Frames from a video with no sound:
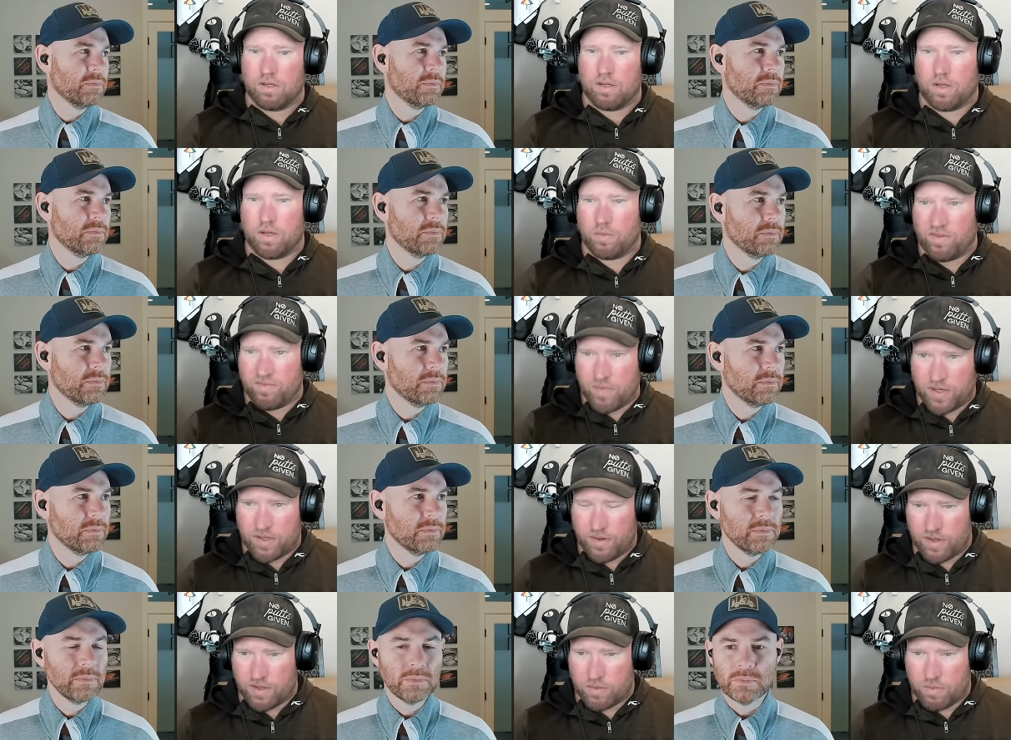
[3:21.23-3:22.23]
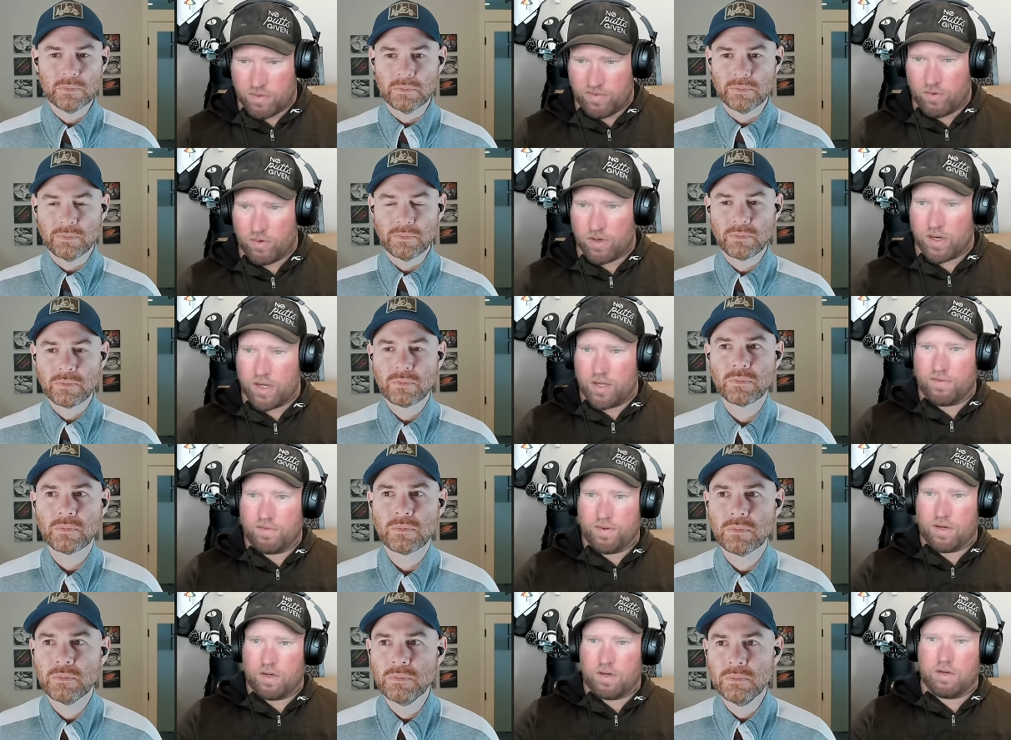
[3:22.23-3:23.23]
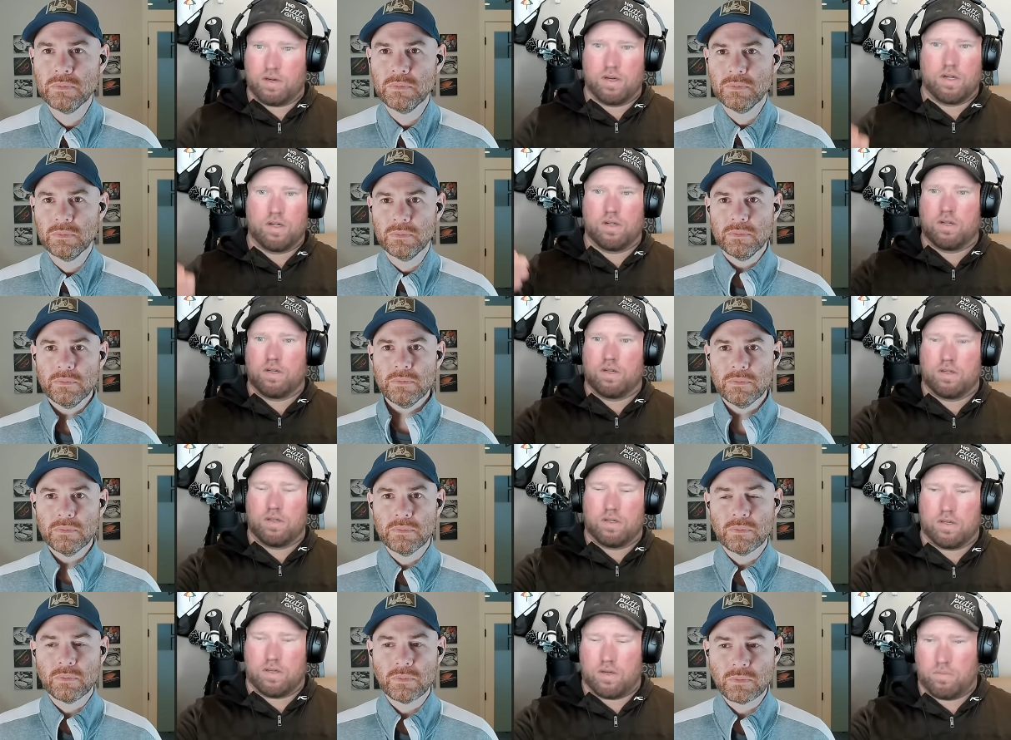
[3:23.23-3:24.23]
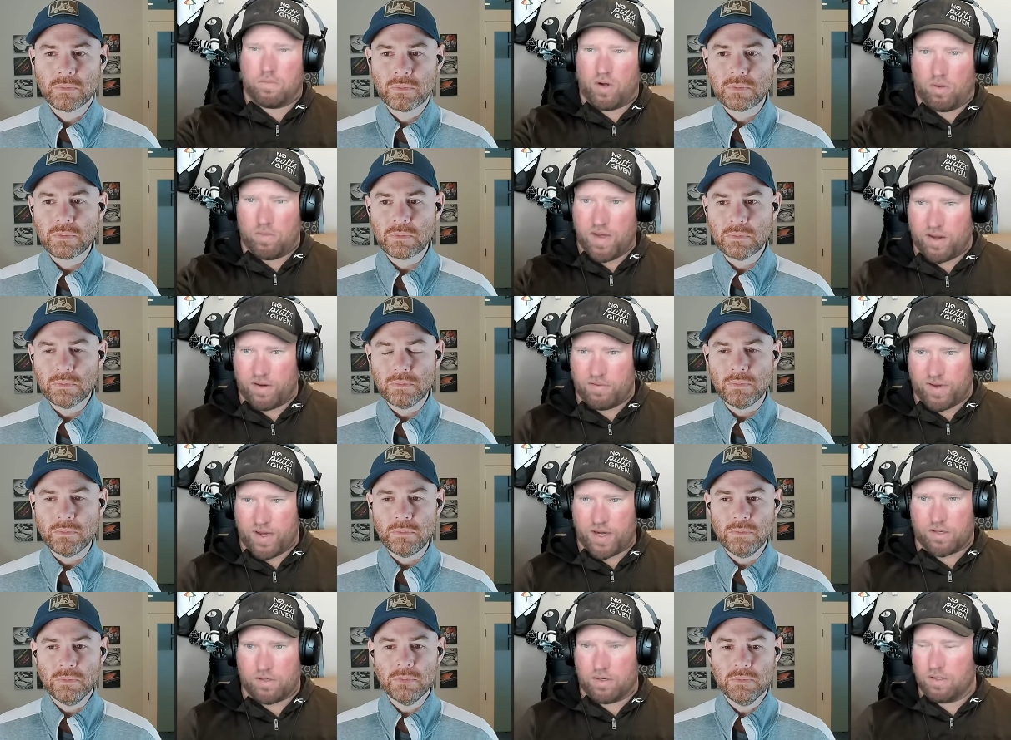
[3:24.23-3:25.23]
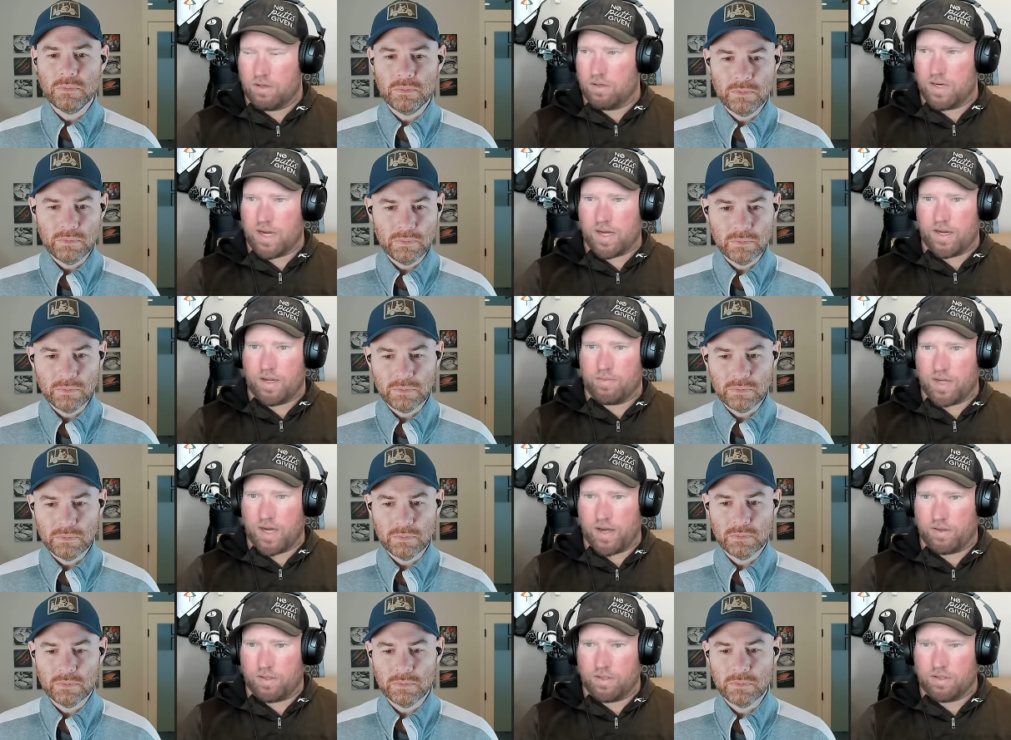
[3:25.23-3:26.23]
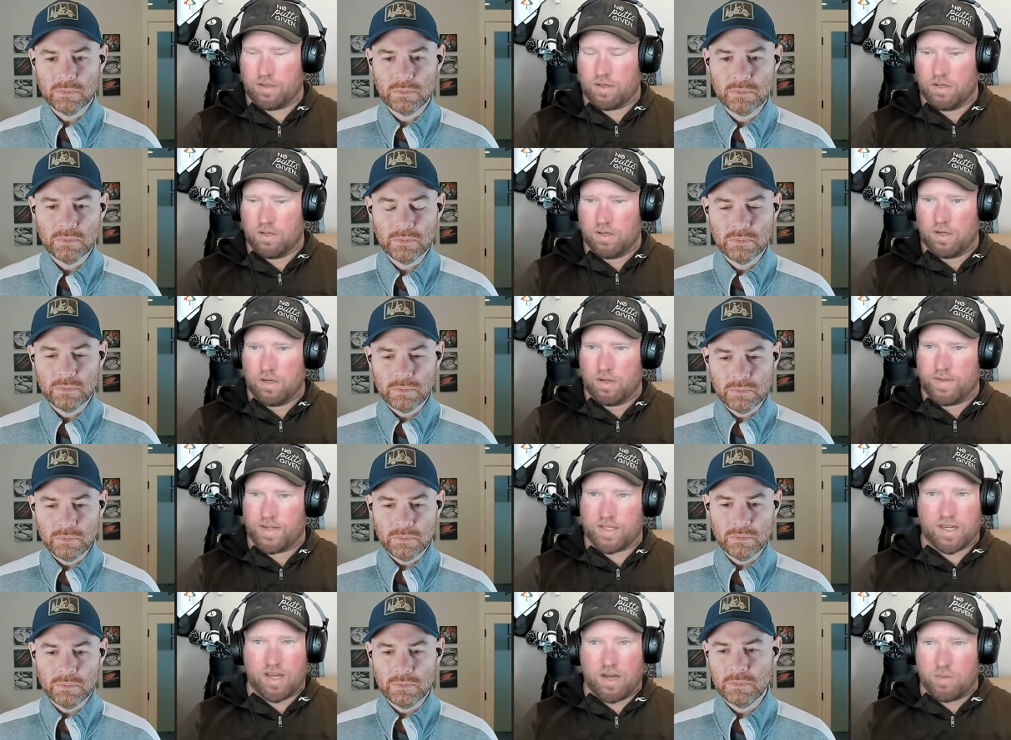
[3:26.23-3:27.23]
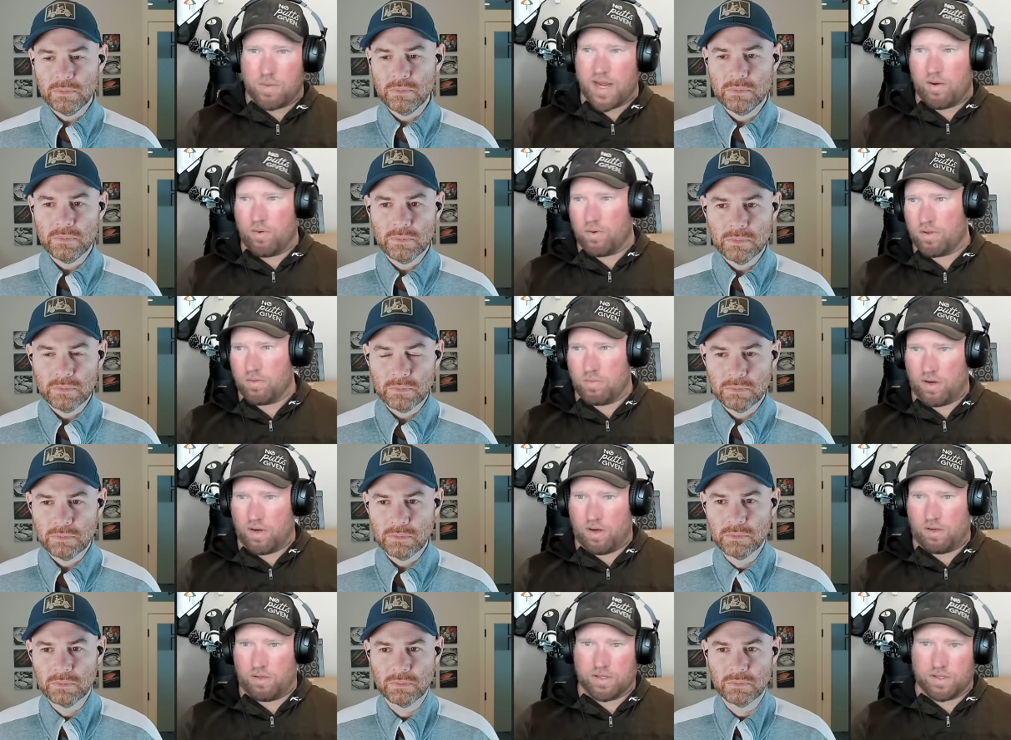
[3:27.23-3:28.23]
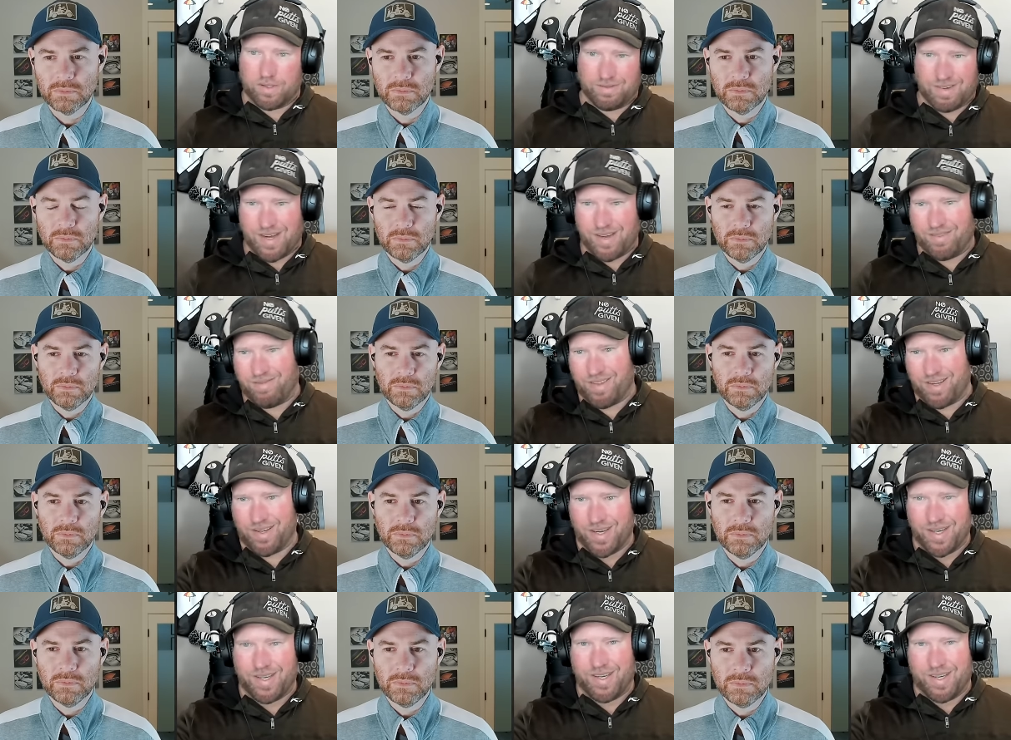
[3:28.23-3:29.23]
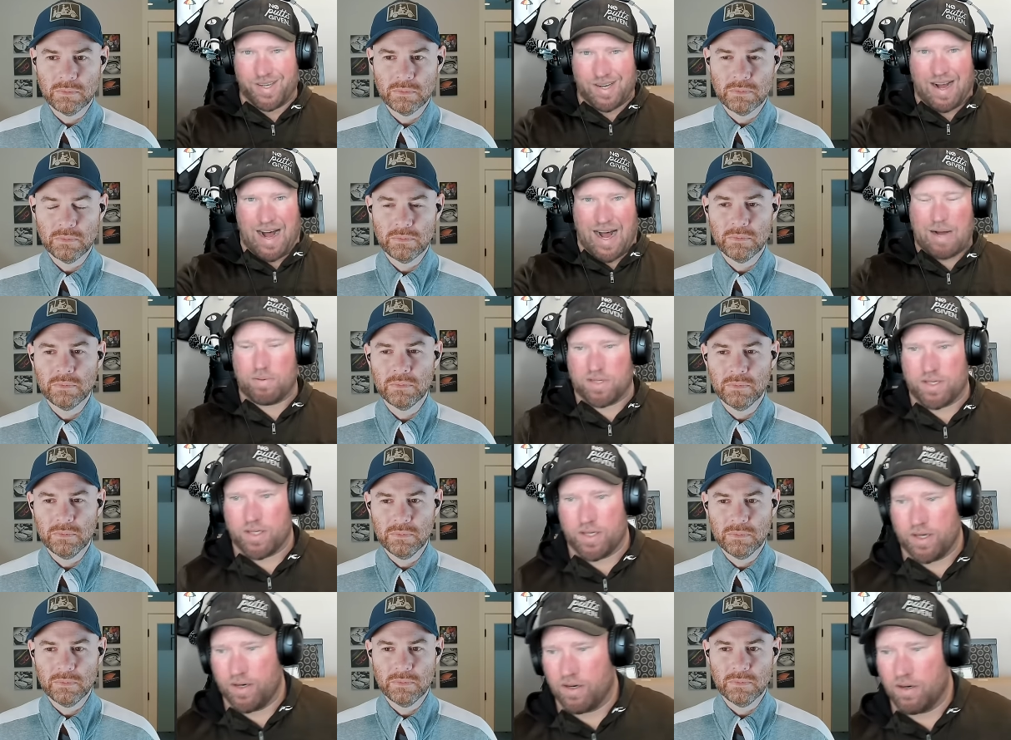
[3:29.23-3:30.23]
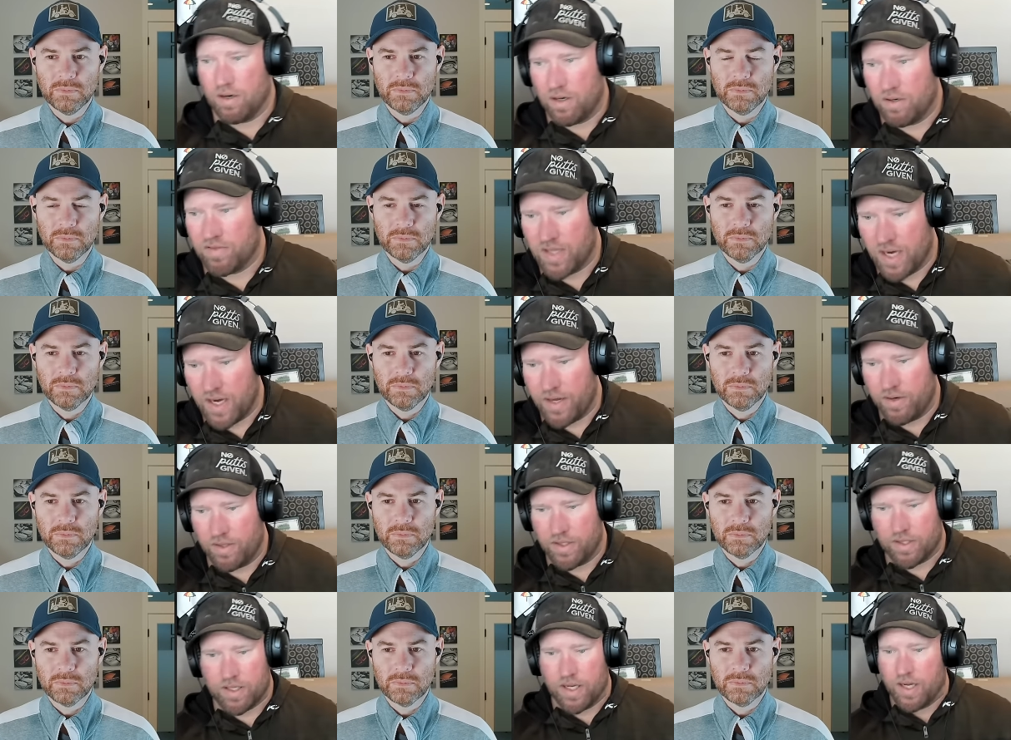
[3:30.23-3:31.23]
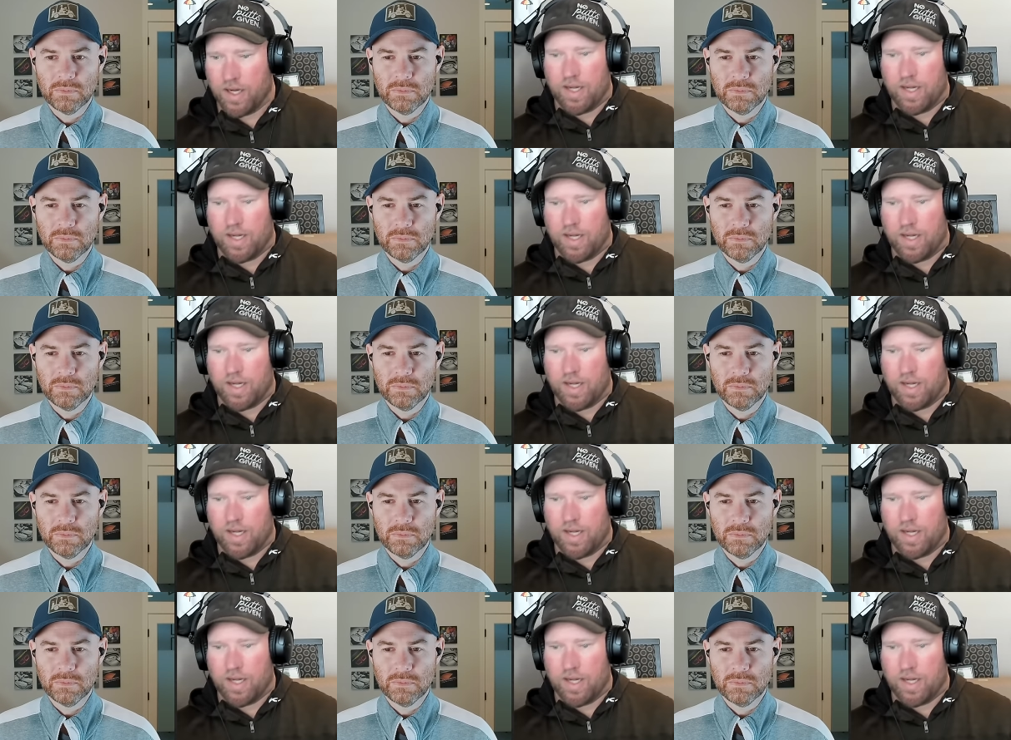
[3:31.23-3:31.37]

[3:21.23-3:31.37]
Speaker 1: and we've mentioned this before, if you're a ball manufacturer, not named Titleist, that's coming out with a ball in kind of the opposite year of Titleist,